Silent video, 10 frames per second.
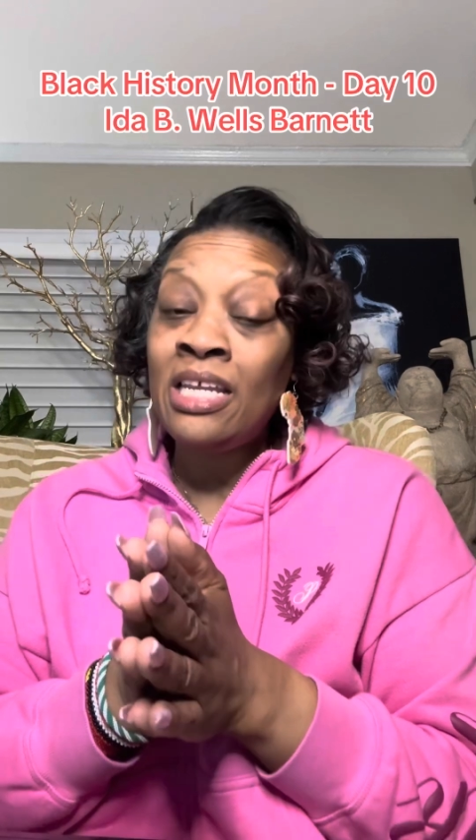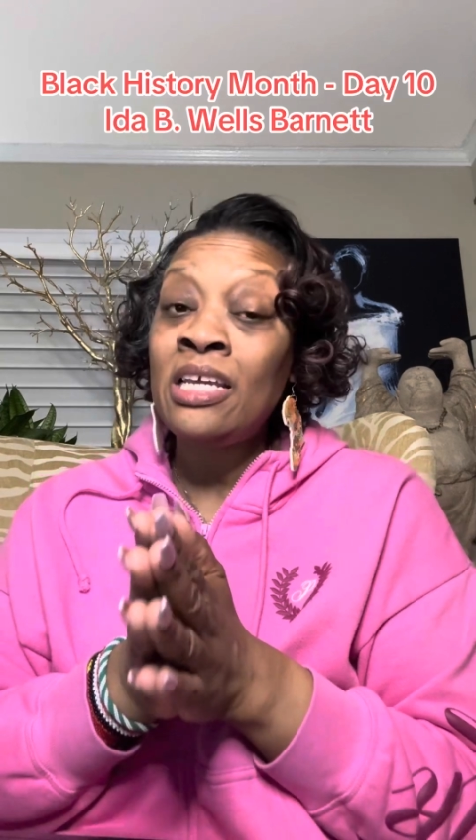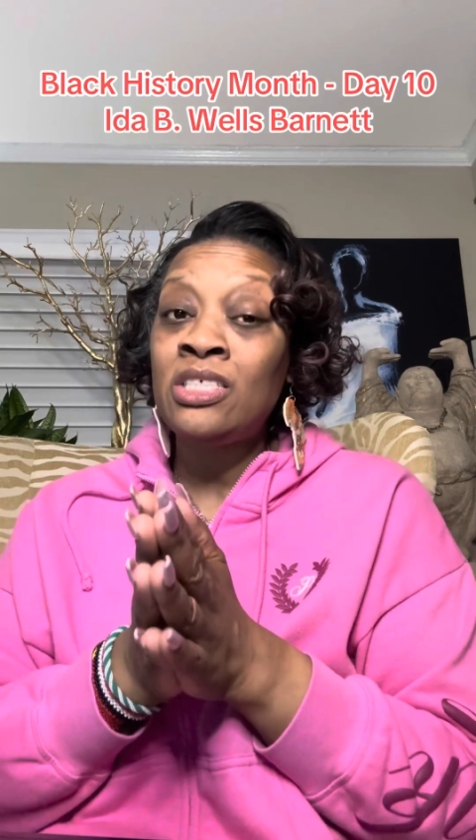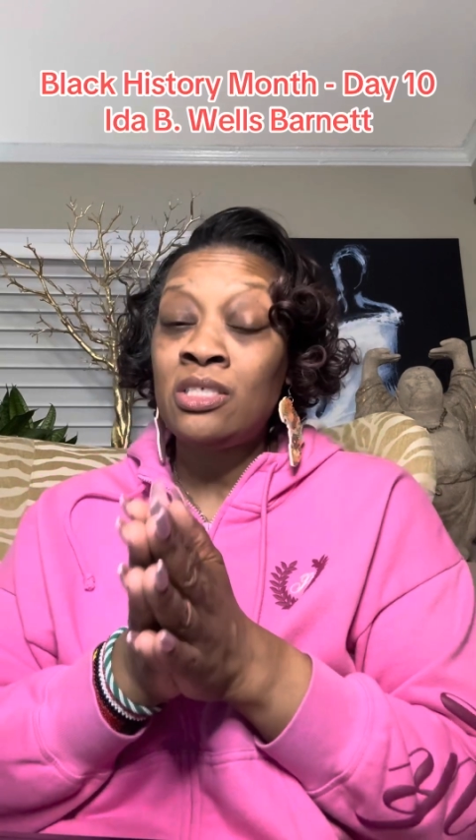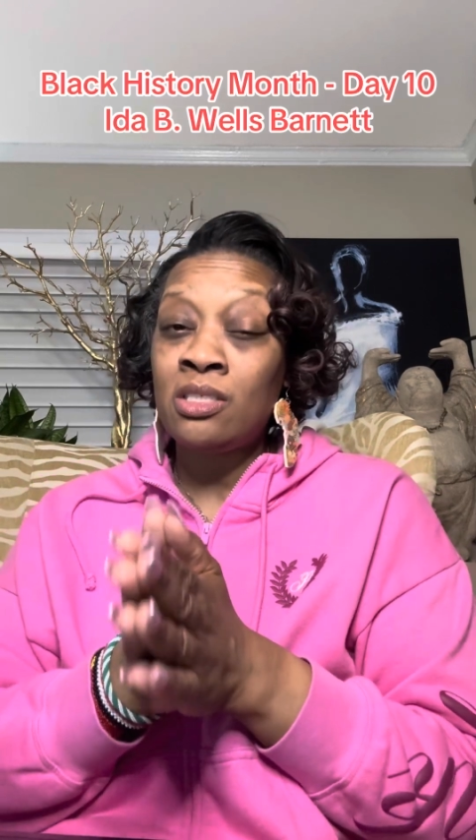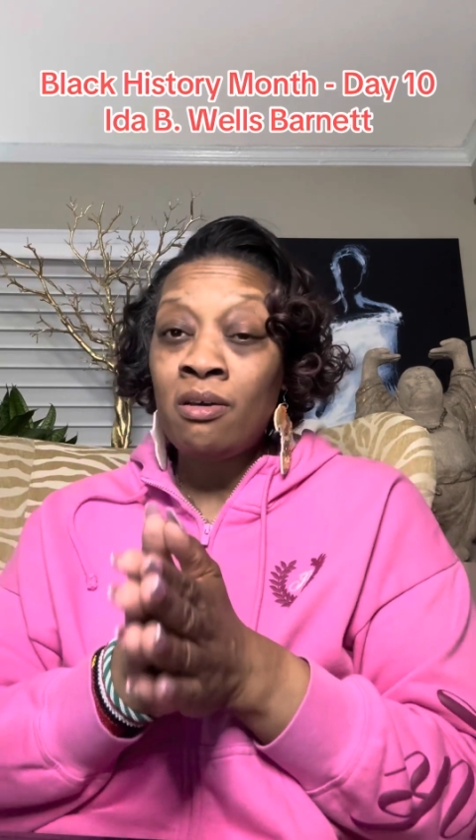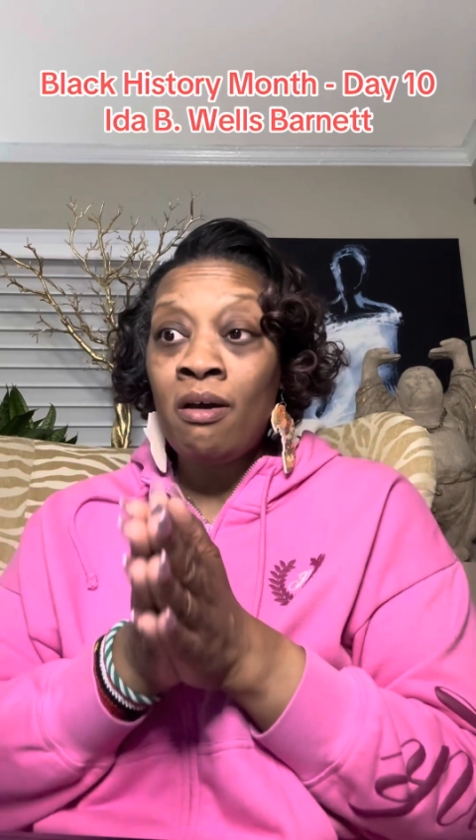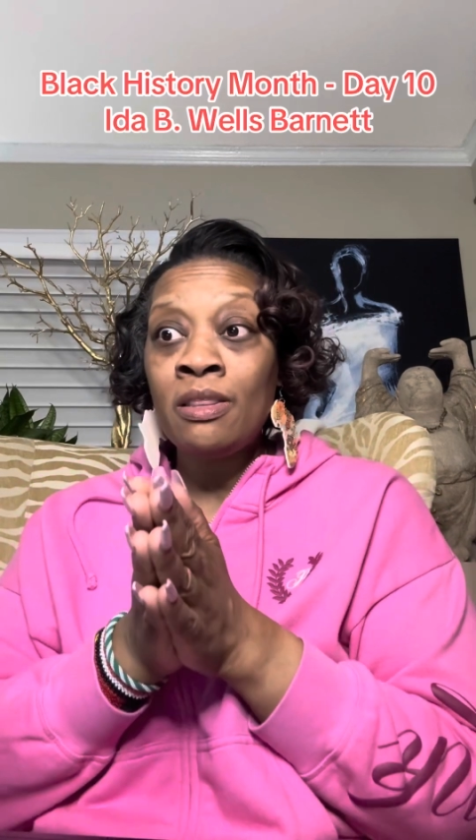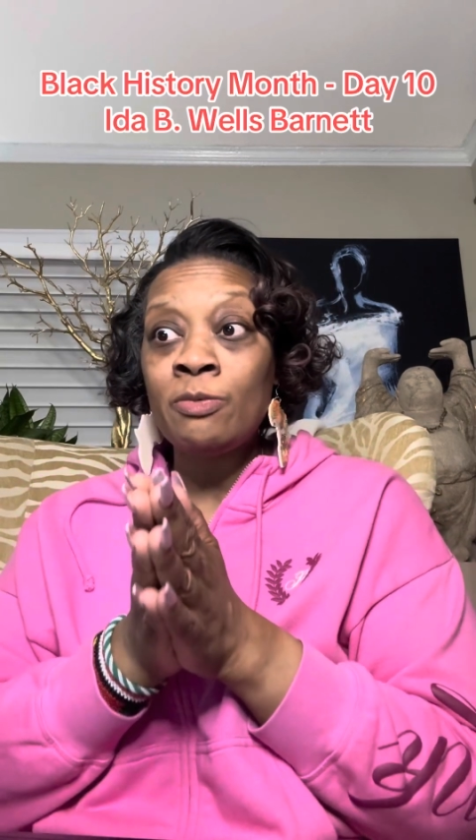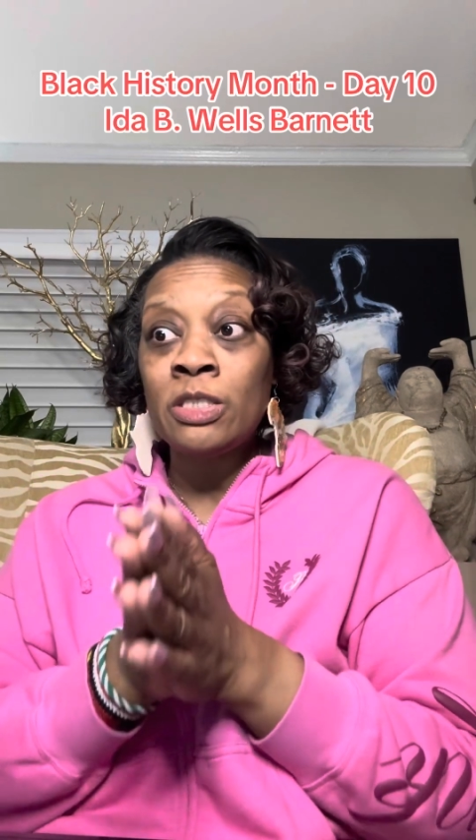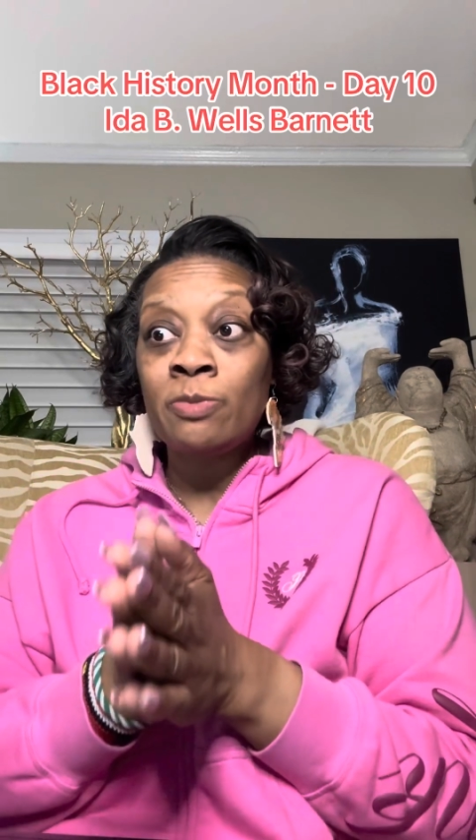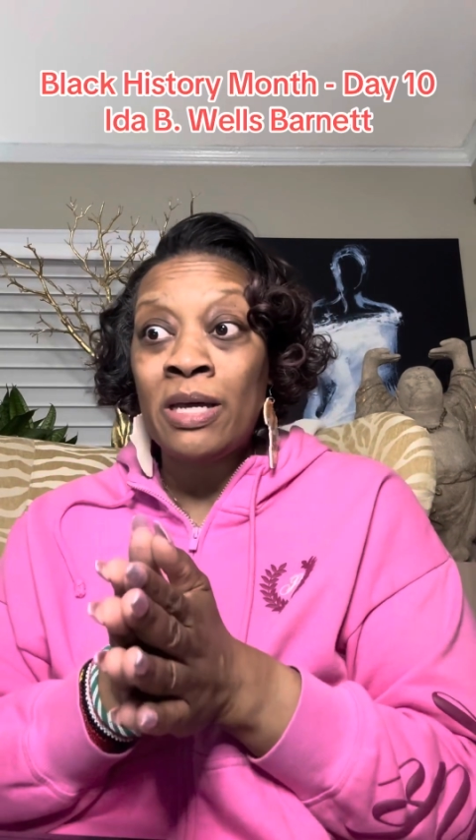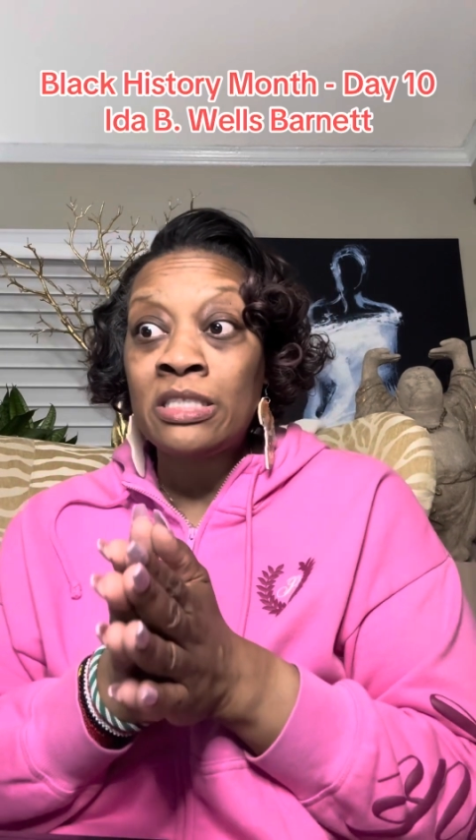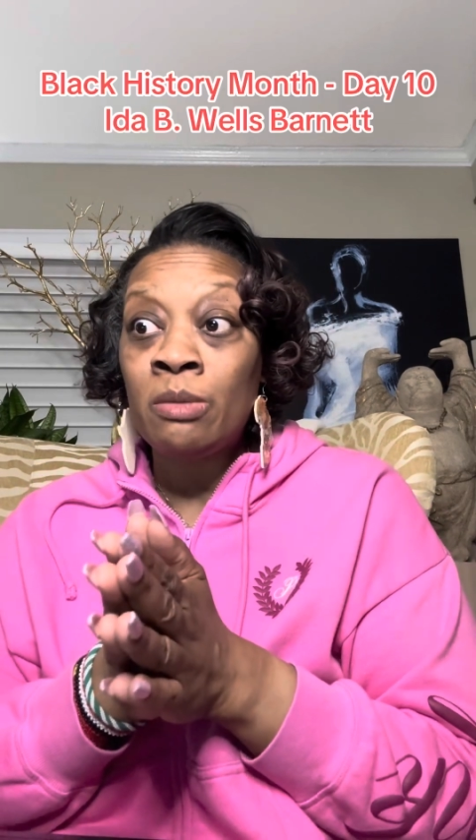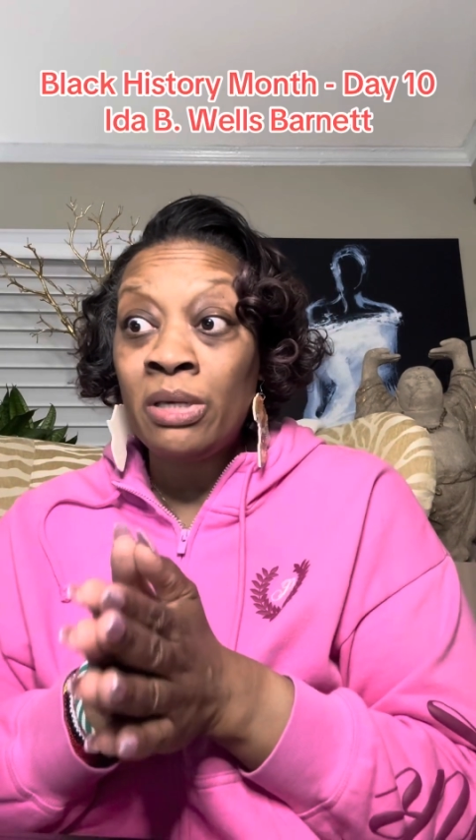and she took on the
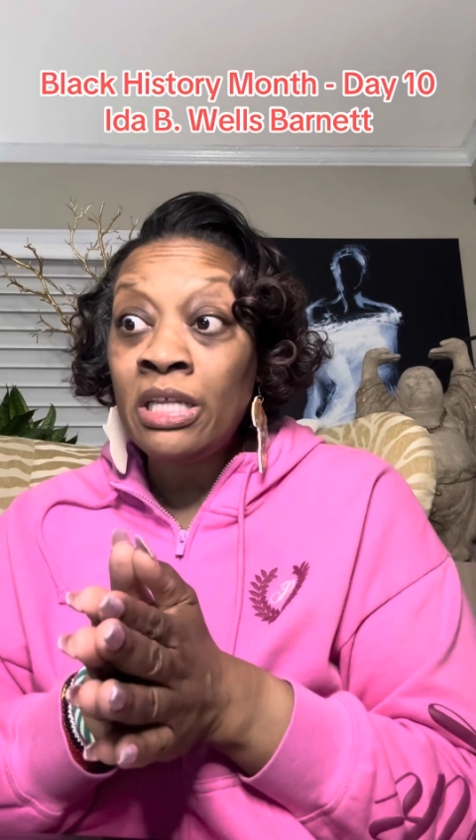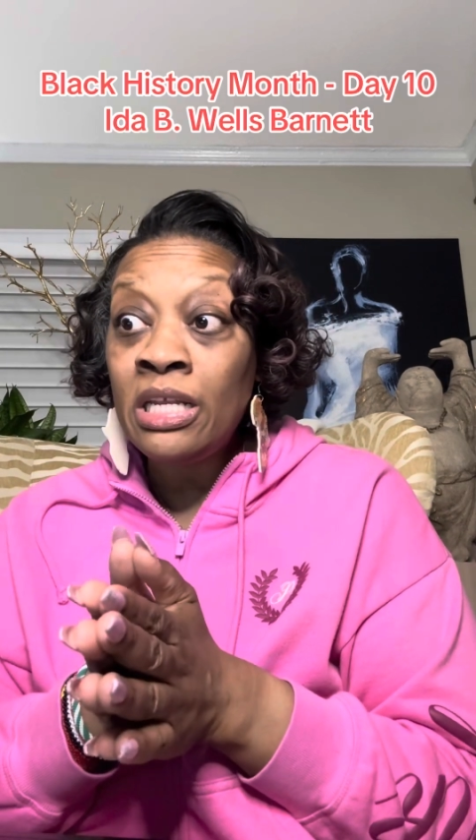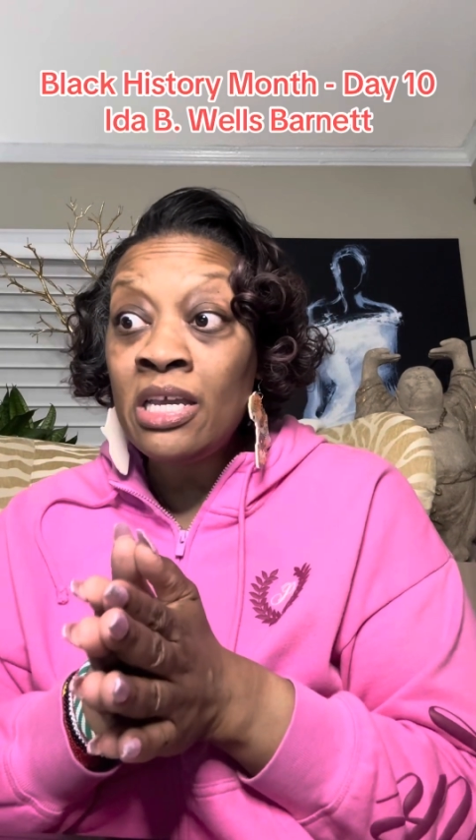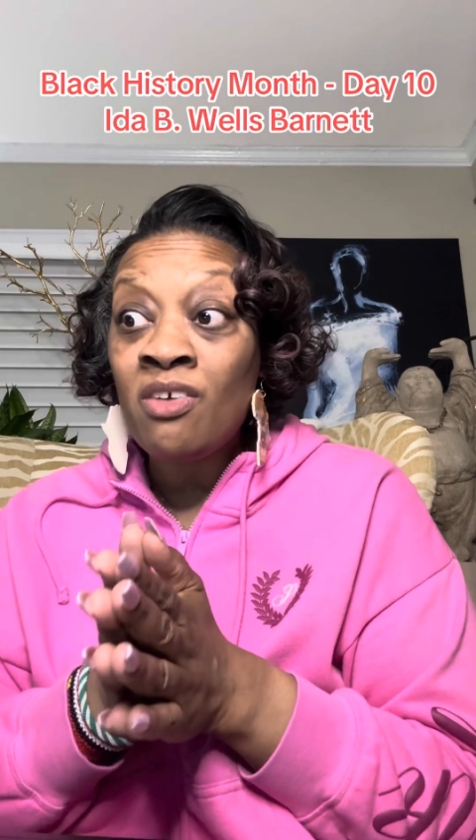responsibility